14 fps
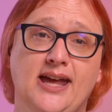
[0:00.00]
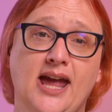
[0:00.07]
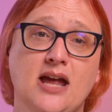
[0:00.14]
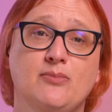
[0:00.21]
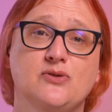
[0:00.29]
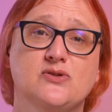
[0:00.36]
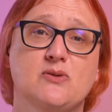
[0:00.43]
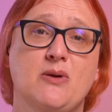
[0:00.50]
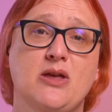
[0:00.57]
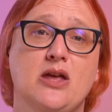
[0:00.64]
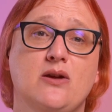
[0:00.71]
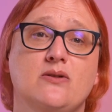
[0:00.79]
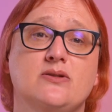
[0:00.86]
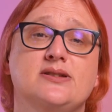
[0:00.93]
cable to be
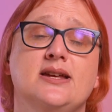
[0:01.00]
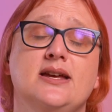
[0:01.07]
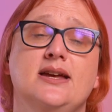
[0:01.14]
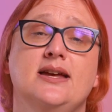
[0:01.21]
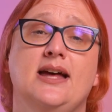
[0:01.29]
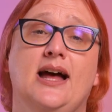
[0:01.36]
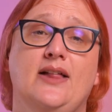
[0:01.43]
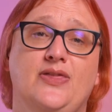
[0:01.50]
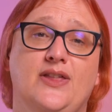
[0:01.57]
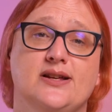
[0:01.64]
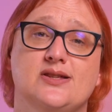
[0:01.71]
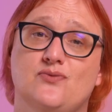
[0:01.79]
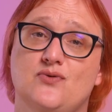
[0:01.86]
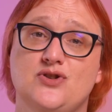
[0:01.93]
used and
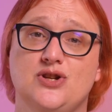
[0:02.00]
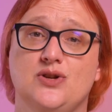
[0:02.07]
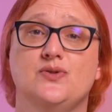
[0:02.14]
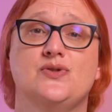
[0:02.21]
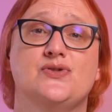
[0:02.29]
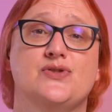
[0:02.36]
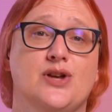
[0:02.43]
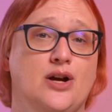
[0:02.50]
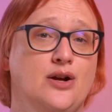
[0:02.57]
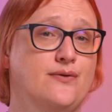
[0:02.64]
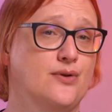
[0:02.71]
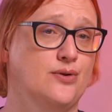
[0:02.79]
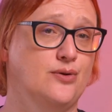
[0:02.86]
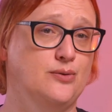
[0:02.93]
thus reduce
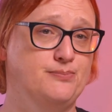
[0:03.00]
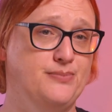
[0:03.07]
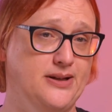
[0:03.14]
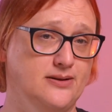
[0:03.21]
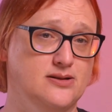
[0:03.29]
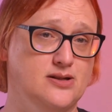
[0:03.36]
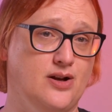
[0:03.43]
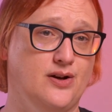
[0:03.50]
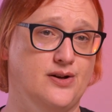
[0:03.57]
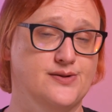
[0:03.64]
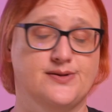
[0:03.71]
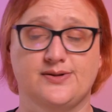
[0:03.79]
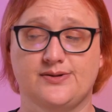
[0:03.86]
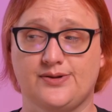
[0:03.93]
overall build
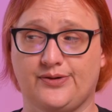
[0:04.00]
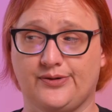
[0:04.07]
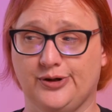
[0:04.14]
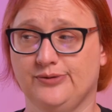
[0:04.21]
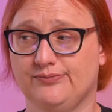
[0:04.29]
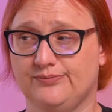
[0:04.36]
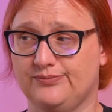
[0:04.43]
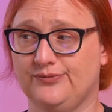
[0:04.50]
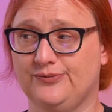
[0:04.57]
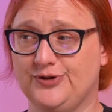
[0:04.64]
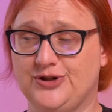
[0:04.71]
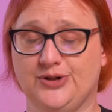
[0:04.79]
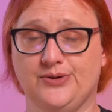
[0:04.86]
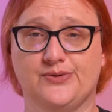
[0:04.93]
costs through
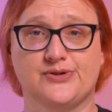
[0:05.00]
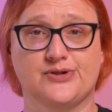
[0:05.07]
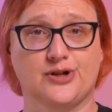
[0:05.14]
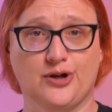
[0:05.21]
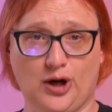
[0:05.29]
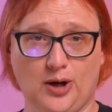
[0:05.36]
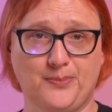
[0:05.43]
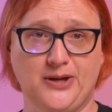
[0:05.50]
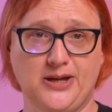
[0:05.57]
reduced copper